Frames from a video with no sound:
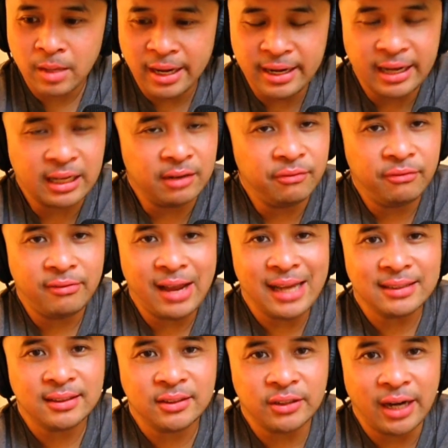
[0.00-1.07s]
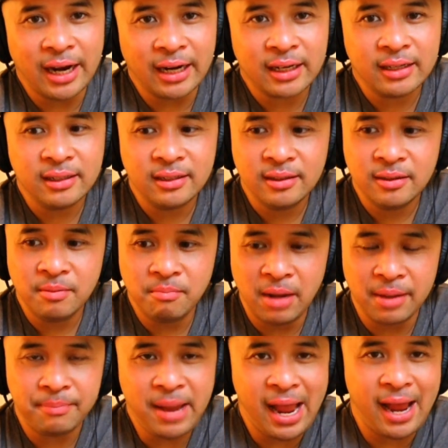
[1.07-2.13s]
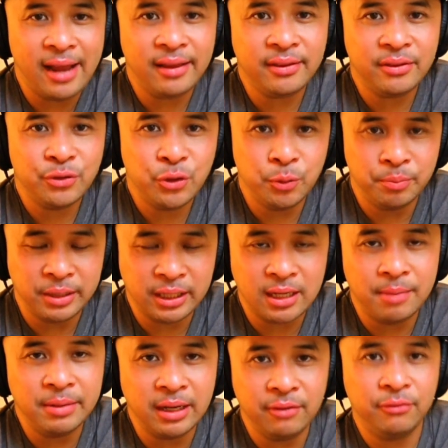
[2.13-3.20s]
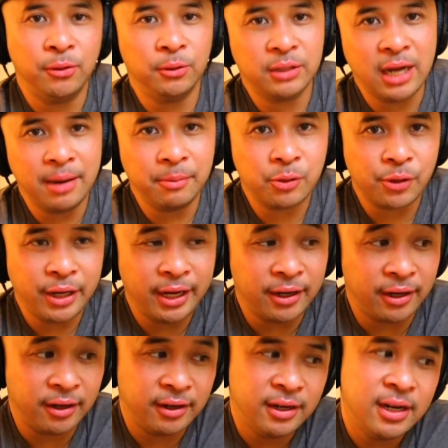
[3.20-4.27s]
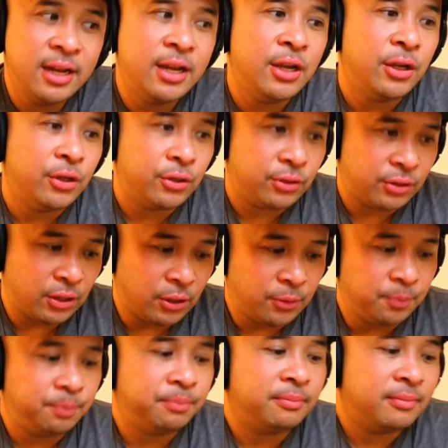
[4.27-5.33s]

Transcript: and I can fast track my path to becoming a full-time creator. So